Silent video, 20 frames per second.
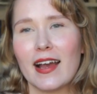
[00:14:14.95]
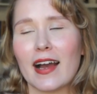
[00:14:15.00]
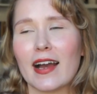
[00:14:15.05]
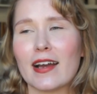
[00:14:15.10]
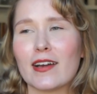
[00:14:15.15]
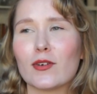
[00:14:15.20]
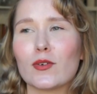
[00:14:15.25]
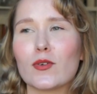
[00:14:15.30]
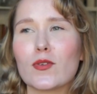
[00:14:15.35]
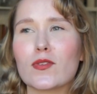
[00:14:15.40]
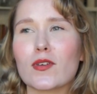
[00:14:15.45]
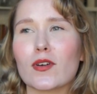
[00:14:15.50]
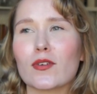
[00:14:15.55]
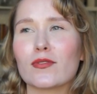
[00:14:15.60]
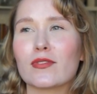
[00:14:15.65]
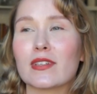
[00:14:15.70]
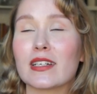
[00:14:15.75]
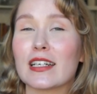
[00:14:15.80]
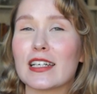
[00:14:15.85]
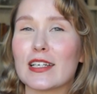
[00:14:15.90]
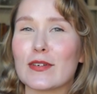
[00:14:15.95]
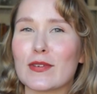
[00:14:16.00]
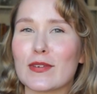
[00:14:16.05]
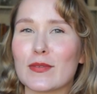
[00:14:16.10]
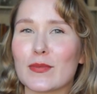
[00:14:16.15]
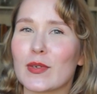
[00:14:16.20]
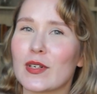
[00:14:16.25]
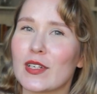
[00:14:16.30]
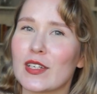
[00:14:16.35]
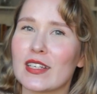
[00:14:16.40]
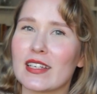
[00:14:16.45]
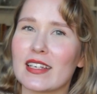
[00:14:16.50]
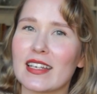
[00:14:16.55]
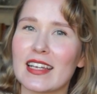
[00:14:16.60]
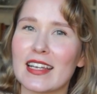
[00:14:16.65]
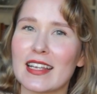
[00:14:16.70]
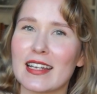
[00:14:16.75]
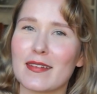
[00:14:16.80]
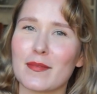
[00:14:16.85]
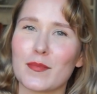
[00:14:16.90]
I also really want one
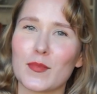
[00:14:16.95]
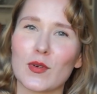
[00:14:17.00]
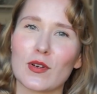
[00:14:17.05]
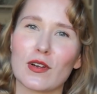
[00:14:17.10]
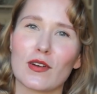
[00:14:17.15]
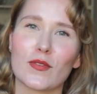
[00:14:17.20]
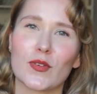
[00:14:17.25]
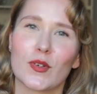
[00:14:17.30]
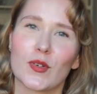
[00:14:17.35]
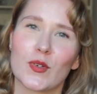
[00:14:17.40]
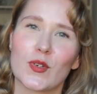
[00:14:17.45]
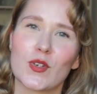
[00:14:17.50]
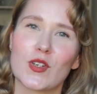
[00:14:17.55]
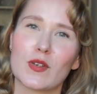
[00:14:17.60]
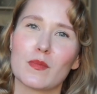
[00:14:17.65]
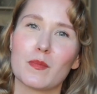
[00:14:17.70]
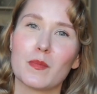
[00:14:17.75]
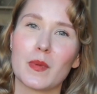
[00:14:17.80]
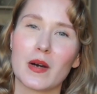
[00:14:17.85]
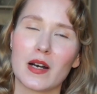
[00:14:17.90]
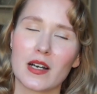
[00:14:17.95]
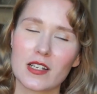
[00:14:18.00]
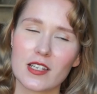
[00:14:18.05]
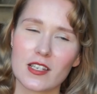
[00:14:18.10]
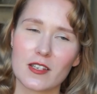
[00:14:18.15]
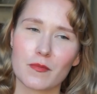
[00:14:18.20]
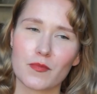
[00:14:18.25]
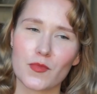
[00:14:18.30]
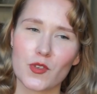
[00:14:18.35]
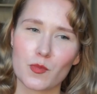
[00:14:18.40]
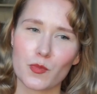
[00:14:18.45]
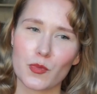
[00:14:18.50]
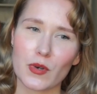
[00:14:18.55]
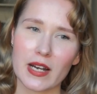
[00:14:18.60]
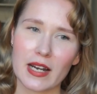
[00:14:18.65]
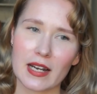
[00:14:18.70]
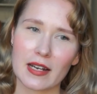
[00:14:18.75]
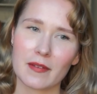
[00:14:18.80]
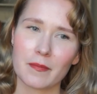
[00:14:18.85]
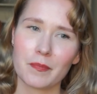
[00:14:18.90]
in Moulin Rouge, but
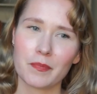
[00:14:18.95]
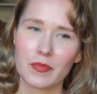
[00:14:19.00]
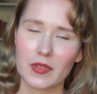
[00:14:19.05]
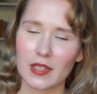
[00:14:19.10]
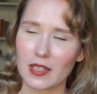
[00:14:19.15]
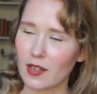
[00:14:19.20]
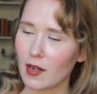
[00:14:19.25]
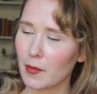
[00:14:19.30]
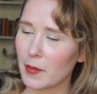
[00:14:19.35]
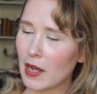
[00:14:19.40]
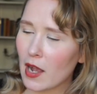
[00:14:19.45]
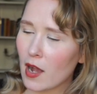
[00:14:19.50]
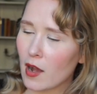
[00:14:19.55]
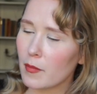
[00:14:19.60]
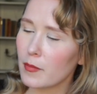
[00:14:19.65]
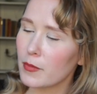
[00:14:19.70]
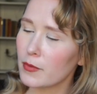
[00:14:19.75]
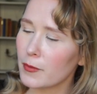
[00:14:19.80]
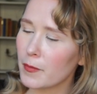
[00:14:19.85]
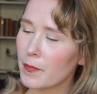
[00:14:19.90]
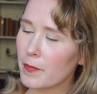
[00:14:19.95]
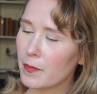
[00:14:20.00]
spring coming up,